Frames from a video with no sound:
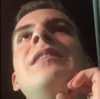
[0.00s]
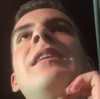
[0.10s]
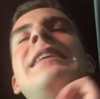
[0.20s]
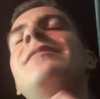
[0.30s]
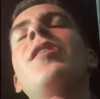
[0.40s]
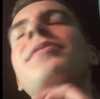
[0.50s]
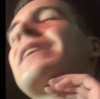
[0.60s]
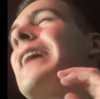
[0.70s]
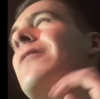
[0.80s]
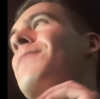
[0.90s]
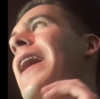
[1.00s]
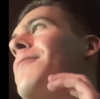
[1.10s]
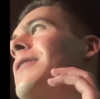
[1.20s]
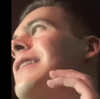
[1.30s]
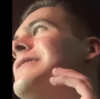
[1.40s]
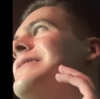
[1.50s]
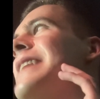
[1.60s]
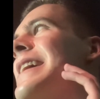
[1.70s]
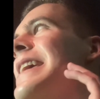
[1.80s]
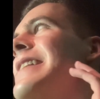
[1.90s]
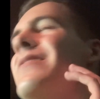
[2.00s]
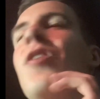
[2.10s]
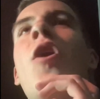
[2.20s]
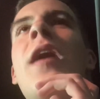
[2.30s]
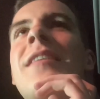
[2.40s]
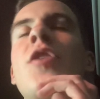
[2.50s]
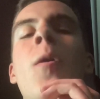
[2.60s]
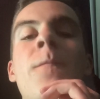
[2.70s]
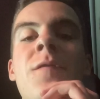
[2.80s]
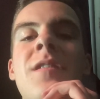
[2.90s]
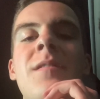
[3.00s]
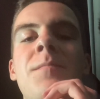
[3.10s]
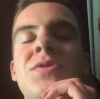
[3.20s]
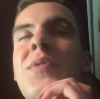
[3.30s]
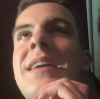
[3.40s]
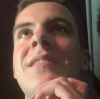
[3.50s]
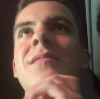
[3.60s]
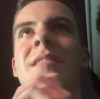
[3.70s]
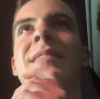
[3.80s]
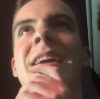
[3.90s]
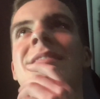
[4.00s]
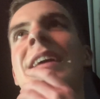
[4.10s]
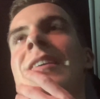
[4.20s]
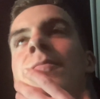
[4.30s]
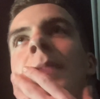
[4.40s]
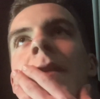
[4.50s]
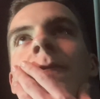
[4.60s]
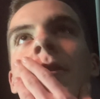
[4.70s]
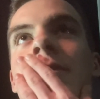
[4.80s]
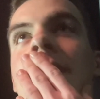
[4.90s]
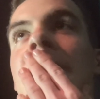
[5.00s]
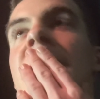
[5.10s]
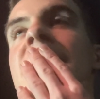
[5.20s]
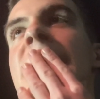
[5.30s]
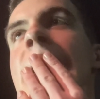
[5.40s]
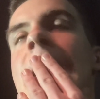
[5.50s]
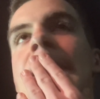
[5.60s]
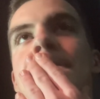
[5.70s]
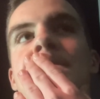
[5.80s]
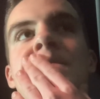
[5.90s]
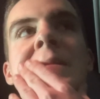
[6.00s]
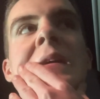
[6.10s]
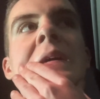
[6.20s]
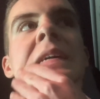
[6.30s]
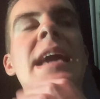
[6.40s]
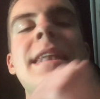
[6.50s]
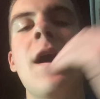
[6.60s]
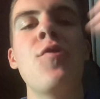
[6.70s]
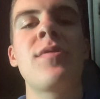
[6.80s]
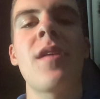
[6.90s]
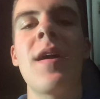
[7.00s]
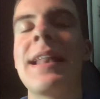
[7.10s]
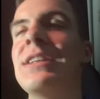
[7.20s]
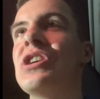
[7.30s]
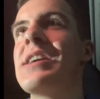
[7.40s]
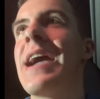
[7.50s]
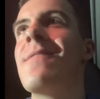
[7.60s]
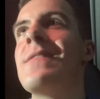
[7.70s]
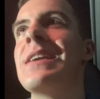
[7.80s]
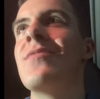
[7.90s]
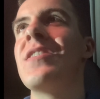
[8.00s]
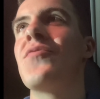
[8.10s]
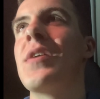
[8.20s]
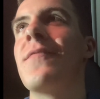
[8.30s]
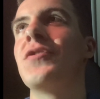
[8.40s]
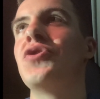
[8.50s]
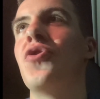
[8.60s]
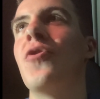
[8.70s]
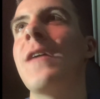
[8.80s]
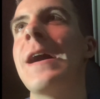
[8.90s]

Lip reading: It's nothing against Bachmann. I just think he's not as confident between the sticks as Ben Foster. No Cycling GK video this week for sure.